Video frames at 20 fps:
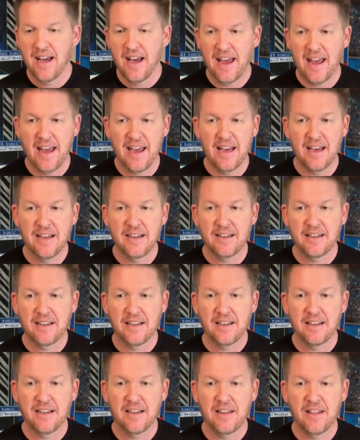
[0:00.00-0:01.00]

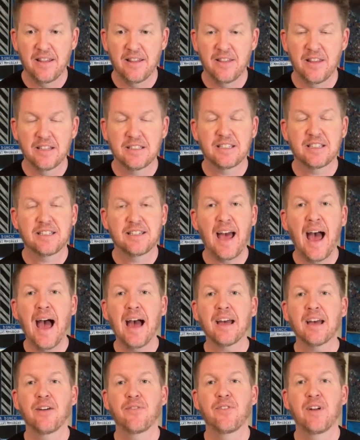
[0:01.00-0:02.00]
And the
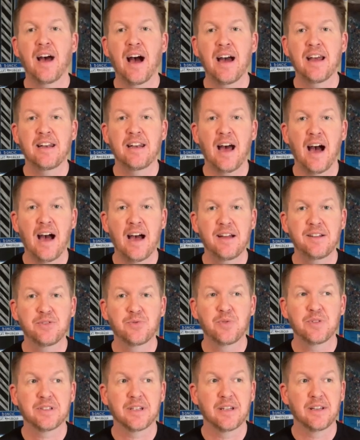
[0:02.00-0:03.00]
stack of
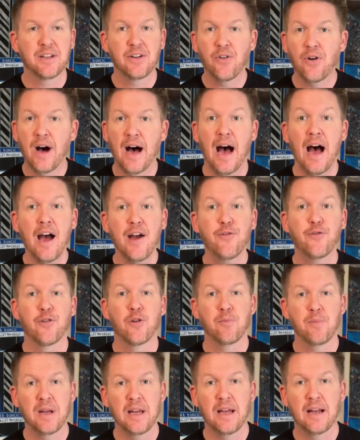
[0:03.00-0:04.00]
9.9s was a little high
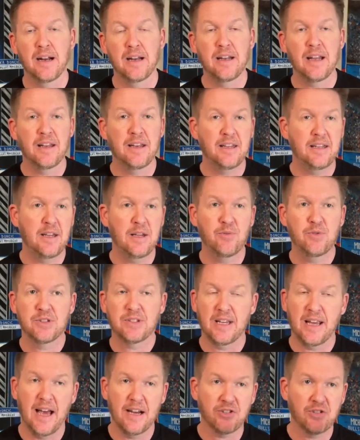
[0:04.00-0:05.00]
for me. And
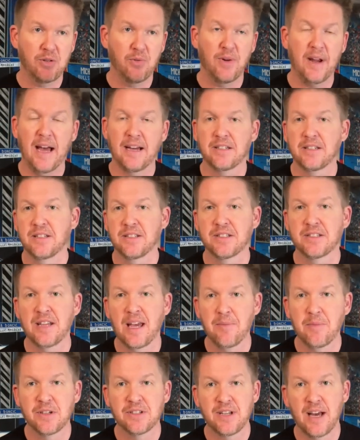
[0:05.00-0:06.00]
he actually reacted the
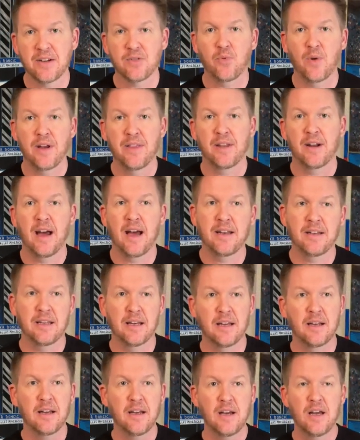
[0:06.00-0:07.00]
same exact way that I
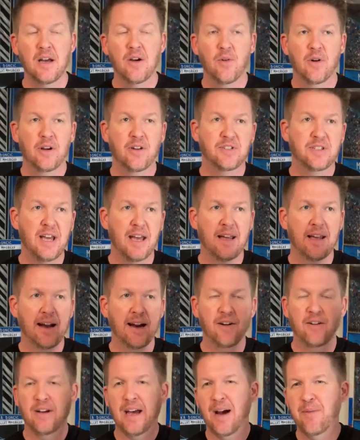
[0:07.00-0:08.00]
did, where you're taking, I
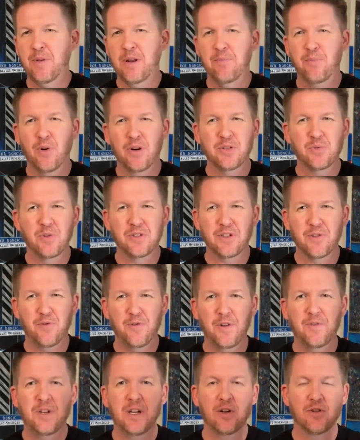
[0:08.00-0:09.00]
don't know how many books was it,
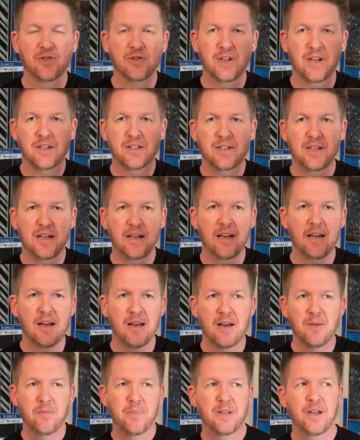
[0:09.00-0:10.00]
50 or 60,
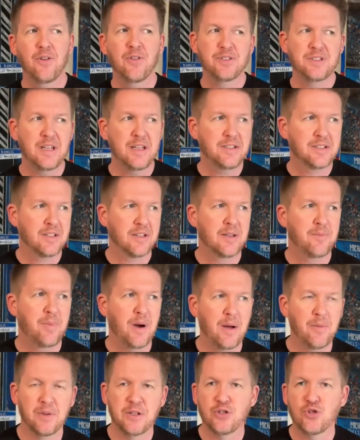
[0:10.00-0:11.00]
but there was easily
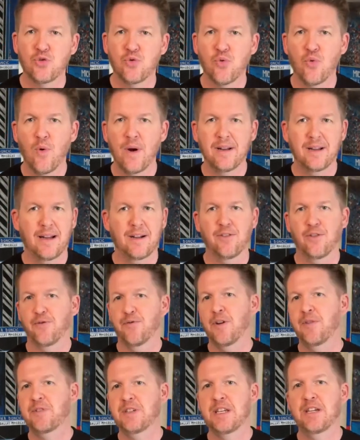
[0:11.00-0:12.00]
probably 20, I don't know,
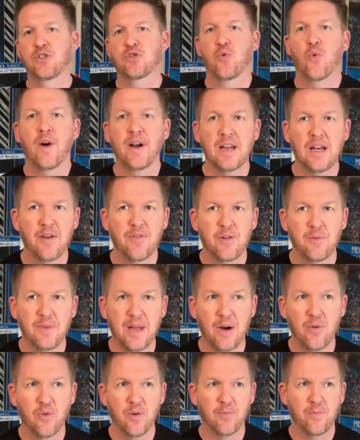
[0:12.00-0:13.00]
15, 20 of them
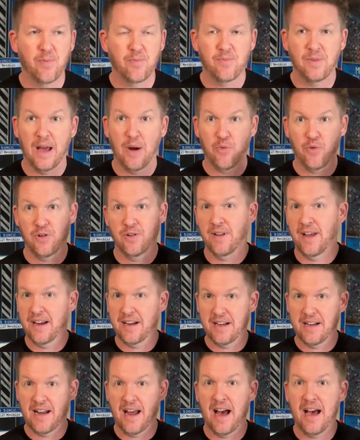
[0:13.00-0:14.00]
that were
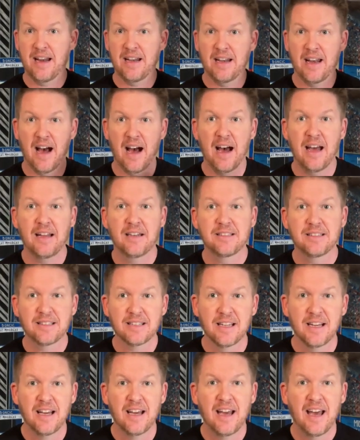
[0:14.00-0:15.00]
like
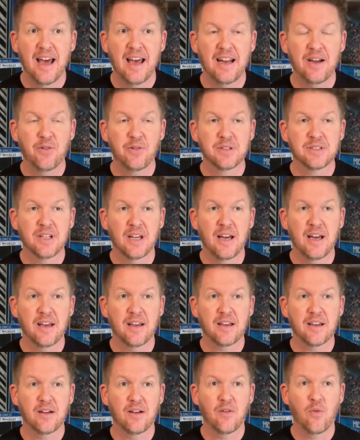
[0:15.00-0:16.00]
9.9s. And it was
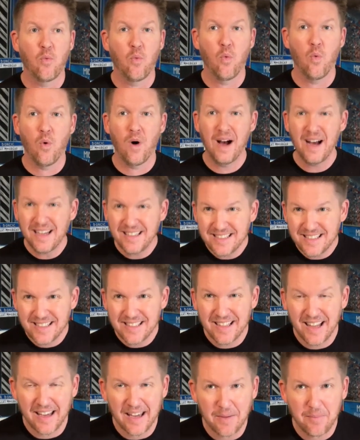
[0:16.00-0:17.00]
like, what?
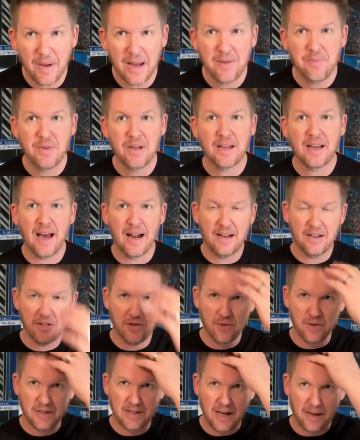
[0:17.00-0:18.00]
Like, it made me kind of
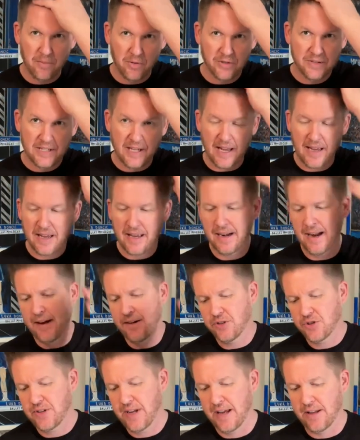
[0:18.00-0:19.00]
do a double take. And I
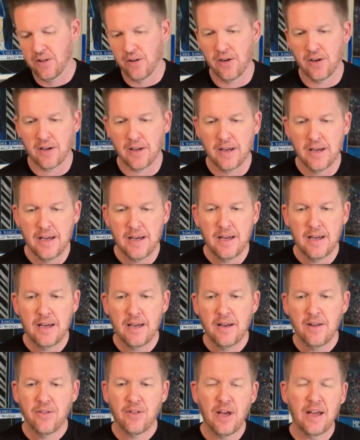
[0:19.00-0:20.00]
understand, look,
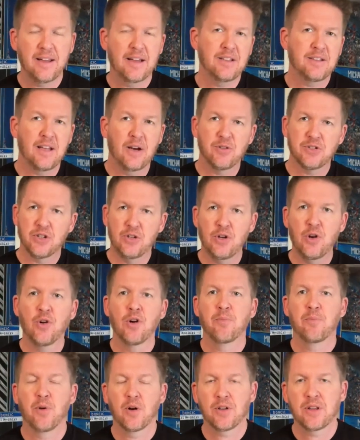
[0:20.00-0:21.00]
that was a
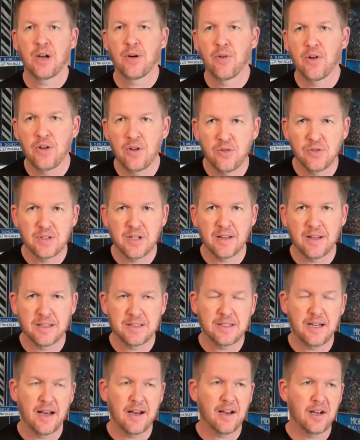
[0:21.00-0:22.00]
newer book they were using.
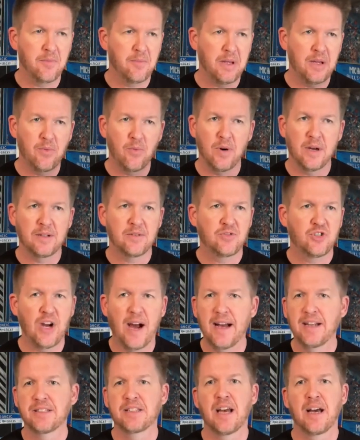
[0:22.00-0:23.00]
That's not going to be what
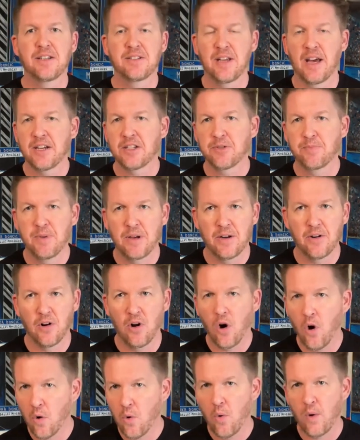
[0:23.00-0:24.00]
Giant Size X-Men or
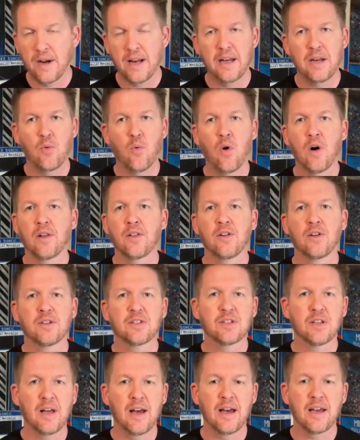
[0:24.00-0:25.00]
Hulk 181
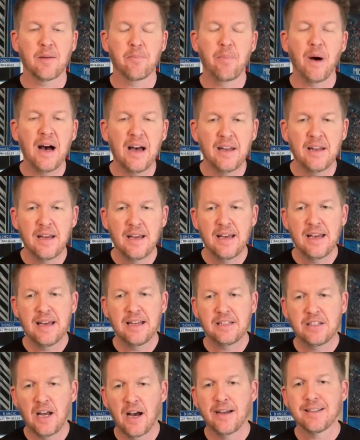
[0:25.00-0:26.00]
looks like. But
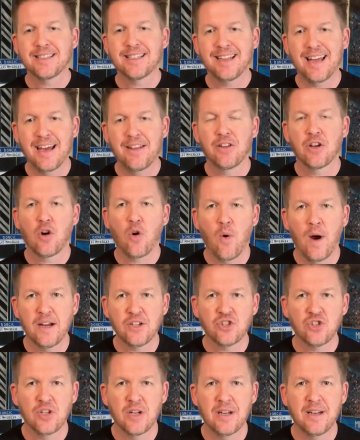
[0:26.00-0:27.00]
it does lend the
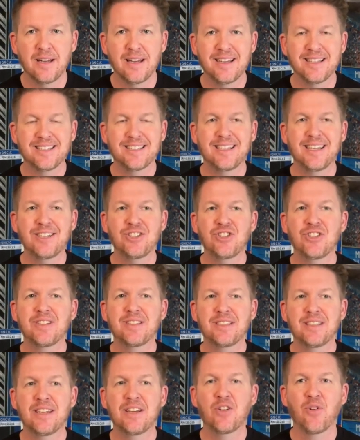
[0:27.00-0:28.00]
question, is
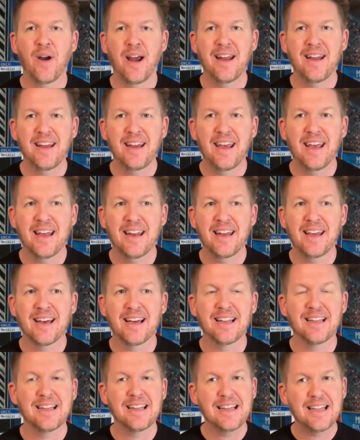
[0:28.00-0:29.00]
CGC grading getting
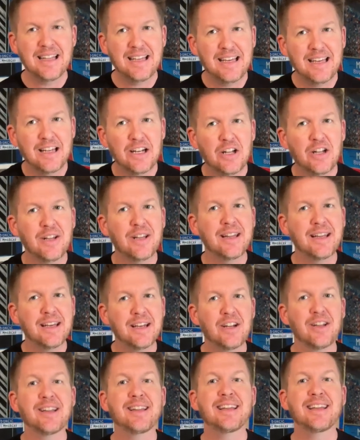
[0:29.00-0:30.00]
a
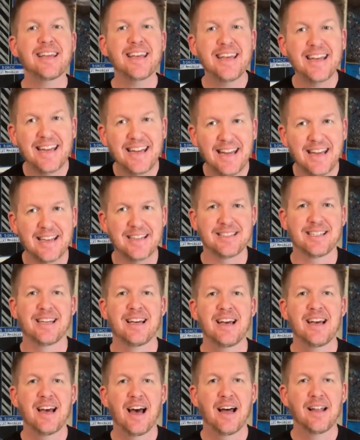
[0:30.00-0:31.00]
little lenient?
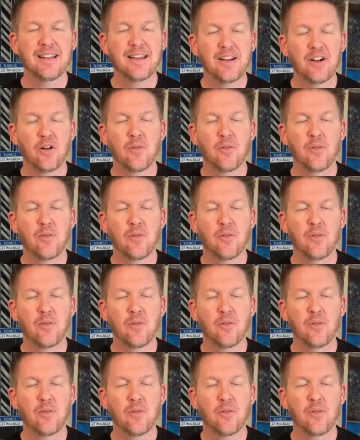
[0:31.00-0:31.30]
A little